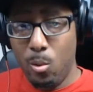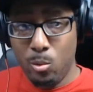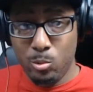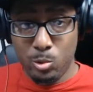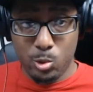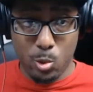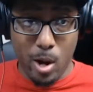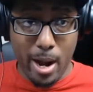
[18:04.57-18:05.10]

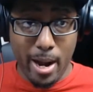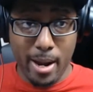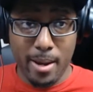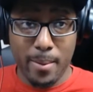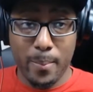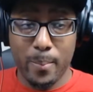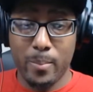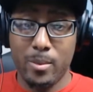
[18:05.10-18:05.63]
dry.
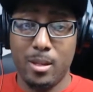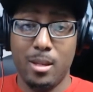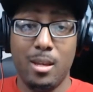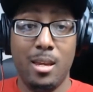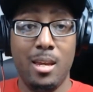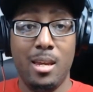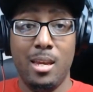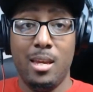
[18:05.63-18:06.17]

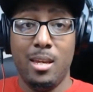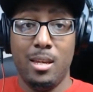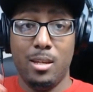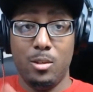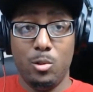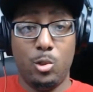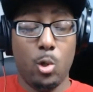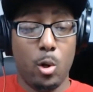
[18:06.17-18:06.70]

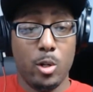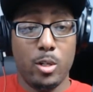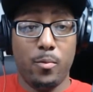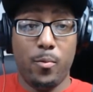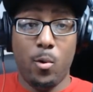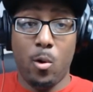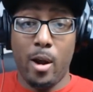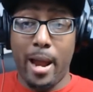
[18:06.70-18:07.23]
You charge it
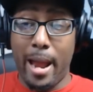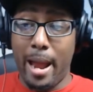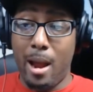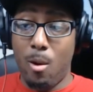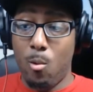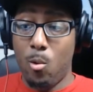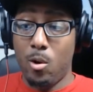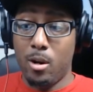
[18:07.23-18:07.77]
for an
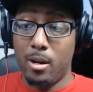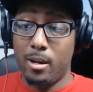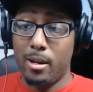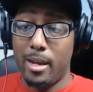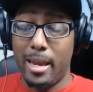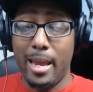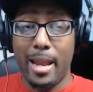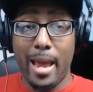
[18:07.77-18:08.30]
hour
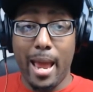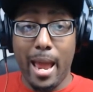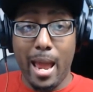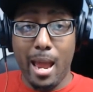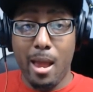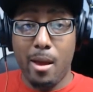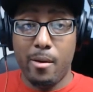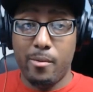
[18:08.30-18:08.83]
and a
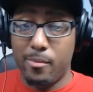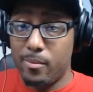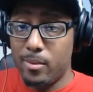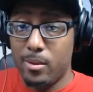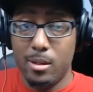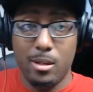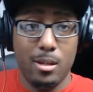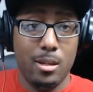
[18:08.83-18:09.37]
half,
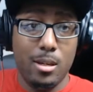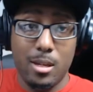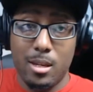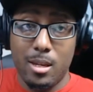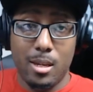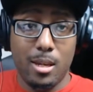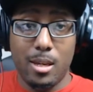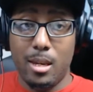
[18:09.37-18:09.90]

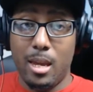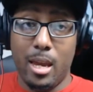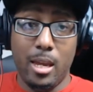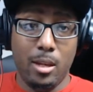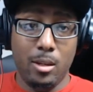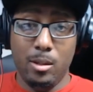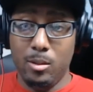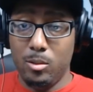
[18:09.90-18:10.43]

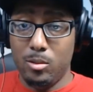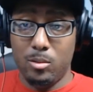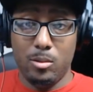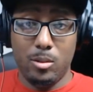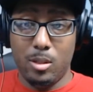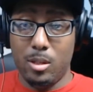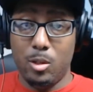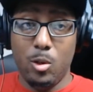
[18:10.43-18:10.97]
and
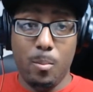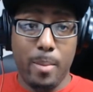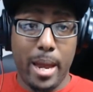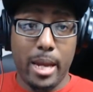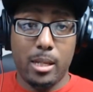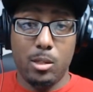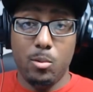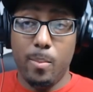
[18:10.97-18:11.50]
you
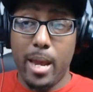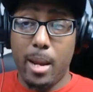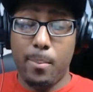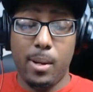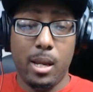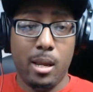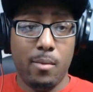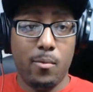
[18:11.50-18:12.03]
back
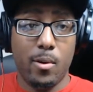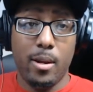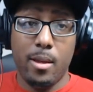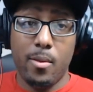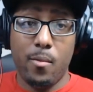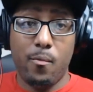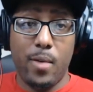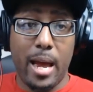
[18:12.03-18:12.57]
playing for another
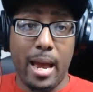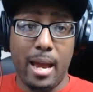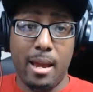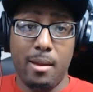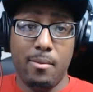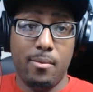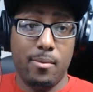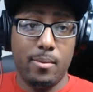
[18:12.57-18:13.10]

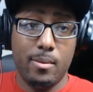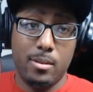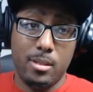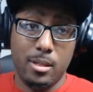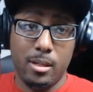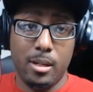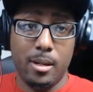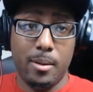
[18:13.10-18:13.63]
5
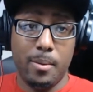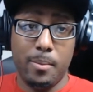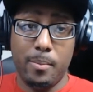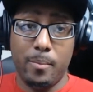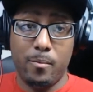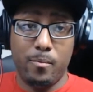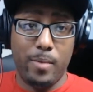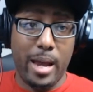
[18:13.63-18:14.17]
to
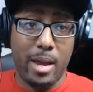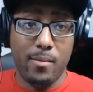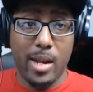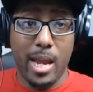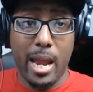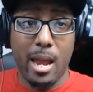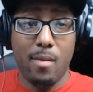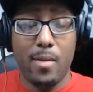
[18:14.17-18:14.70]

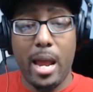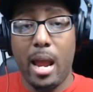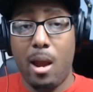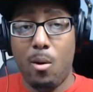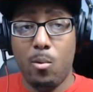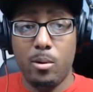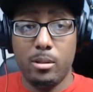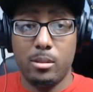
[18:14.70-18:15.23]
5.5
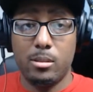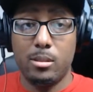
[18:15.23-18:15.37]
hours